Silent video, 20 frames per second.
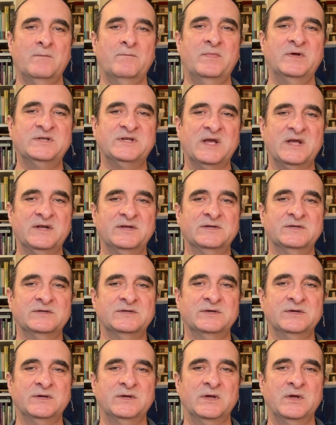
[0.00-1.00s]
but
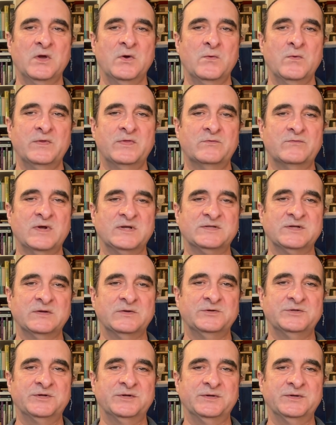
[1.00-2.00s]
end with a
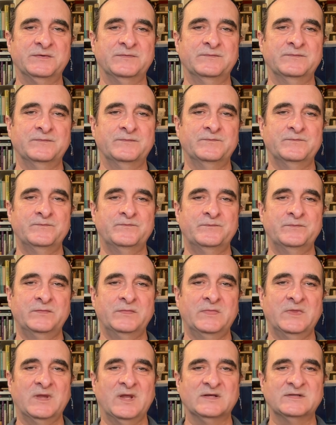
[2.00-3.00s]
resolution,
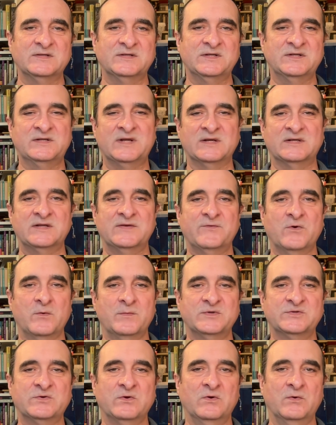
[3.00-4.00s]
as the detective
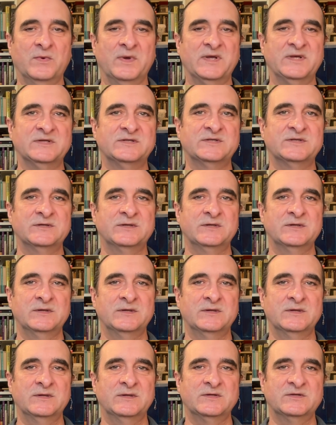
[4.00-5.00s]
almost always
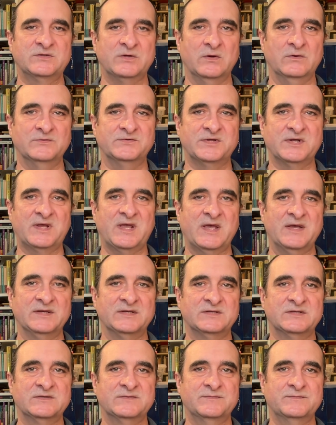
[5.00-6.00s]
solves the
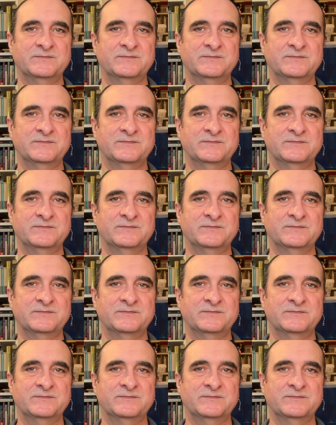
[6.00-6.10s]
case.